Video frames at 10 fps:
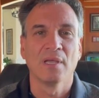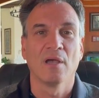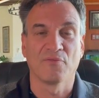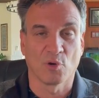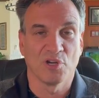
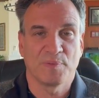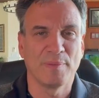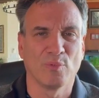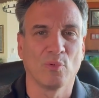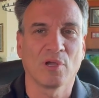Of course,
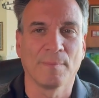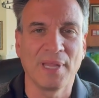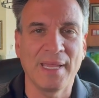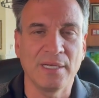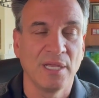people will
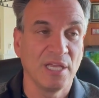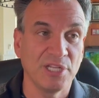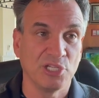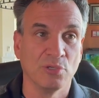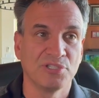complain
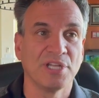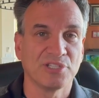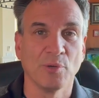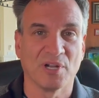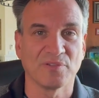it used
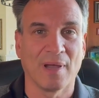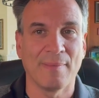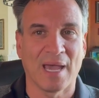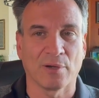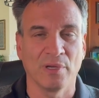too much of my
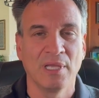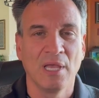battery